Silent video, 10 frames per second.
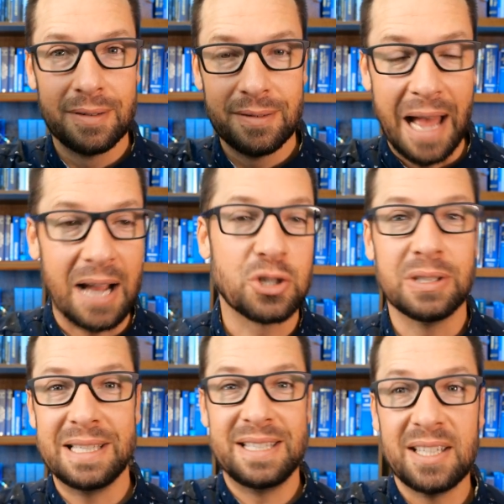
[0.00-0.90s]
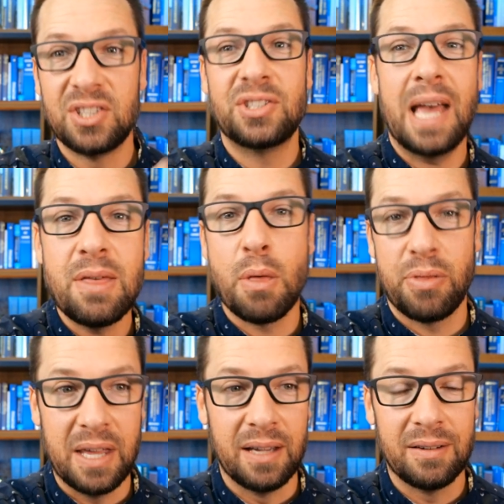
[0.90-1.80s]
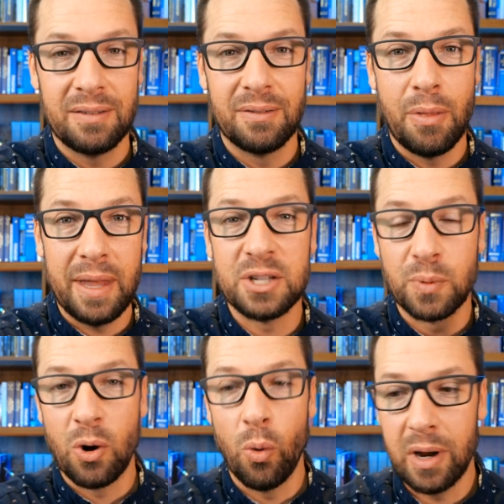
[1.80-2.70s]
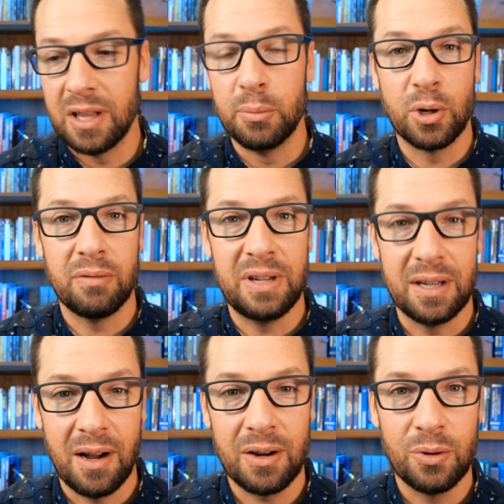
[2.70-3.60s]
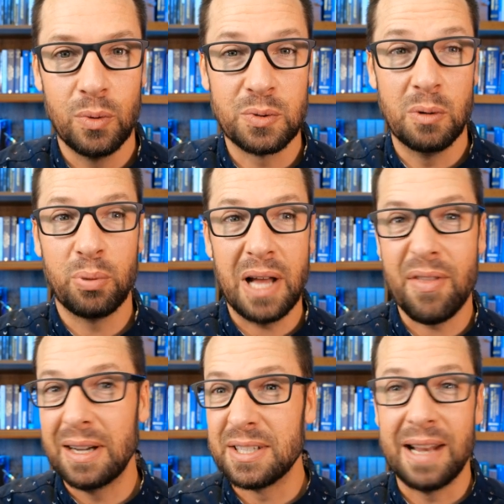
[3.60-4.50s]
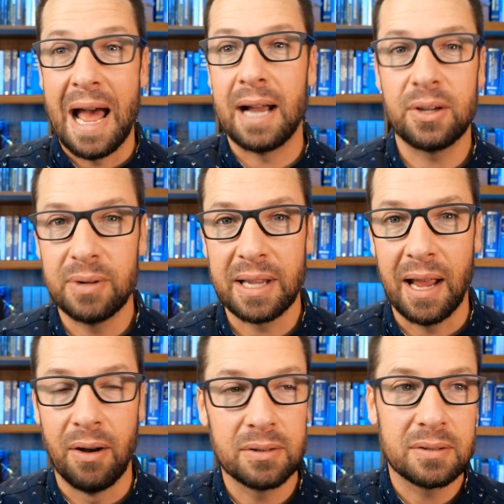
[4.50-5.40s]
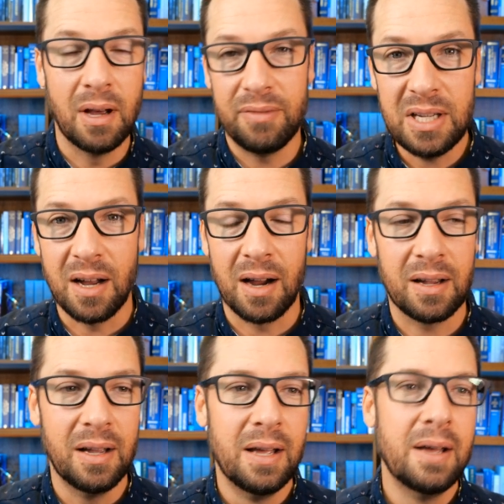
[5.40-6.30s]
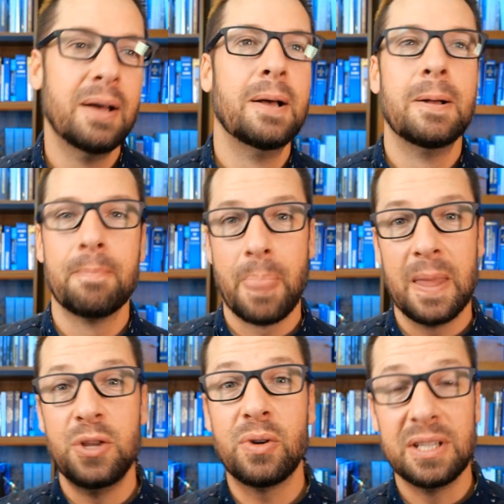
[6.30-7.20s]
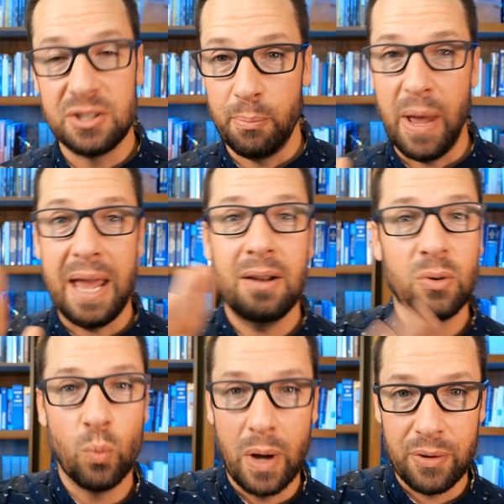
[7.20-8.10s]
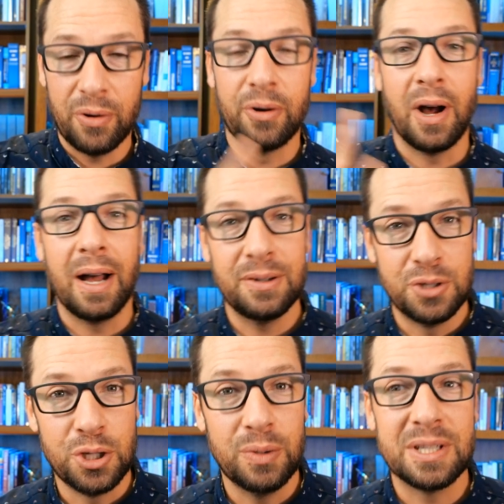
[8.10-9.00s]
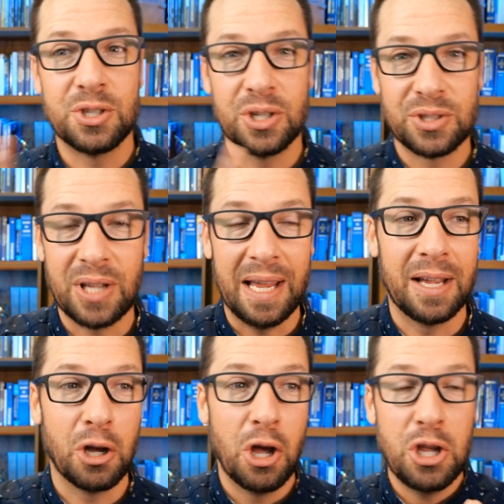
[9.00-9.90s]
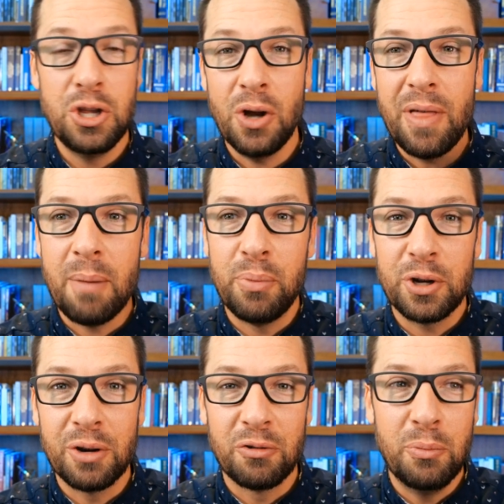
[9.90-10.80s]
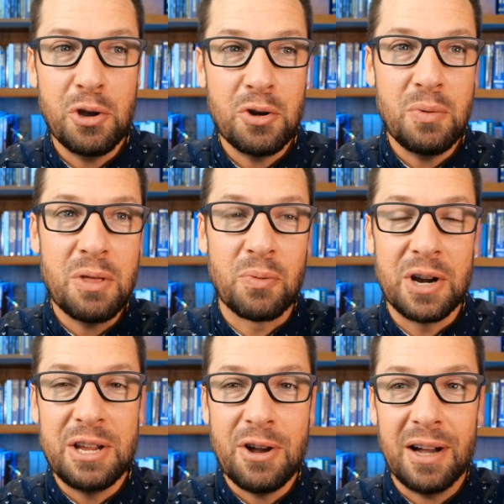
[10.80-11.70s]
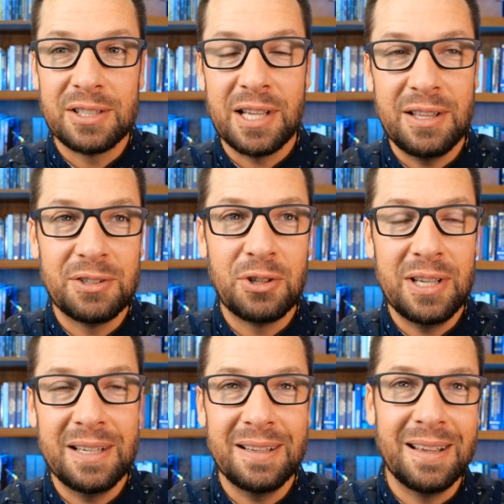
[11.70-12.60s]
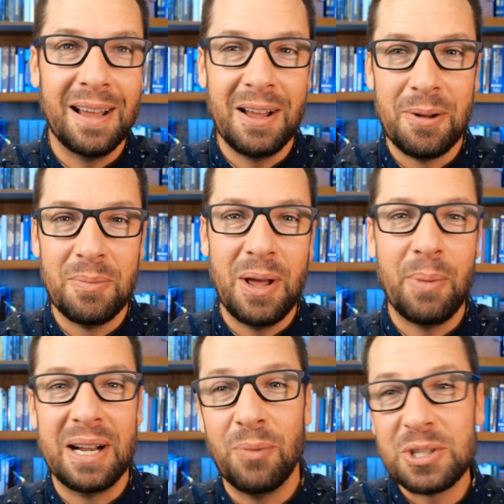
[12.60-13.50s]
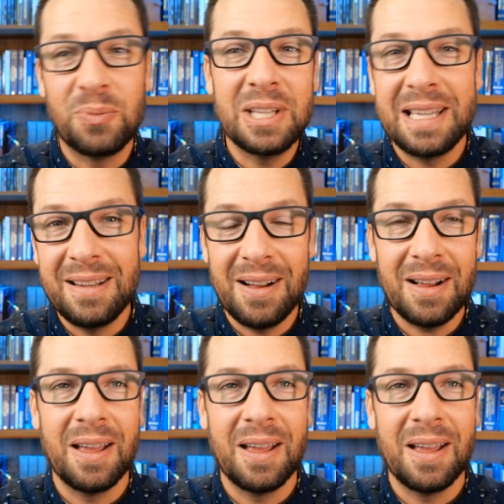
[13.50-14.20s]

actually did say the thing that is recorded in the book of Enoch, which would imply that it's an accurate account of Enoch. You can debate whether or not Jude is just saying, you know that book you're familiar with where Enoch said this thing, but it wasn't really Enoch.